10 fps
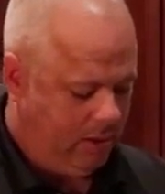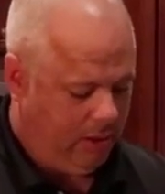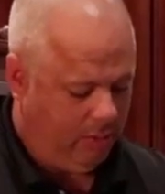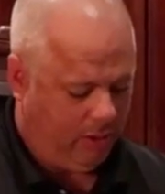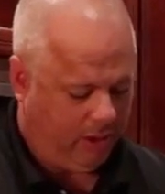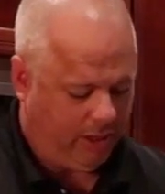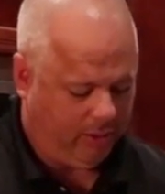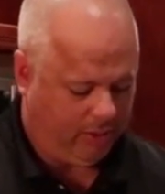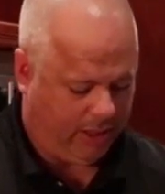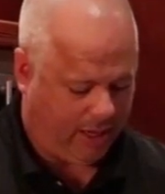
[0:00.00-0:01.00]
Then you want to lay
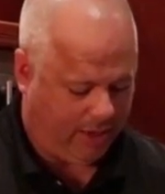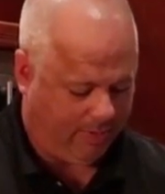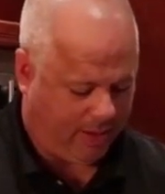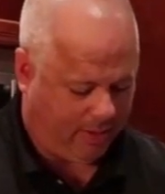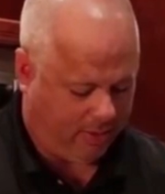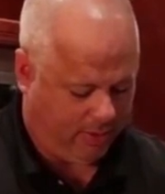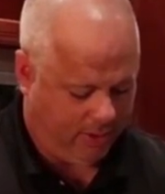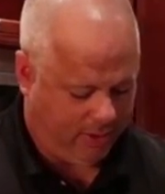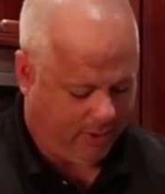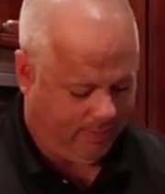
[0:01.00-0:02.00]
your cap back on
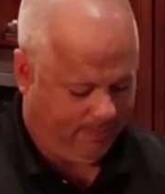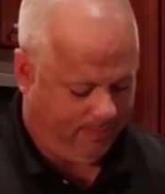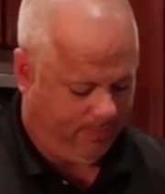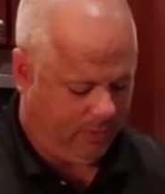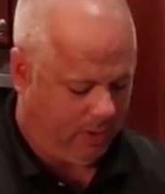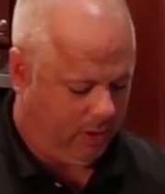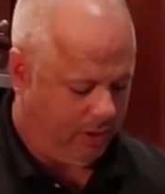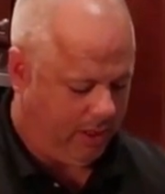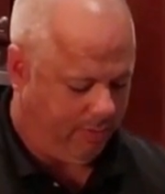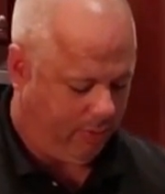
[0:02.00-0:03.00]
here
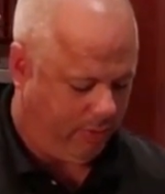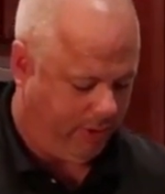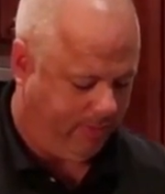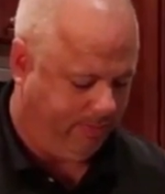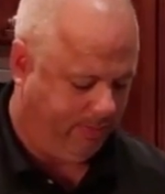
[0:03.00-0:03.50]
on that point.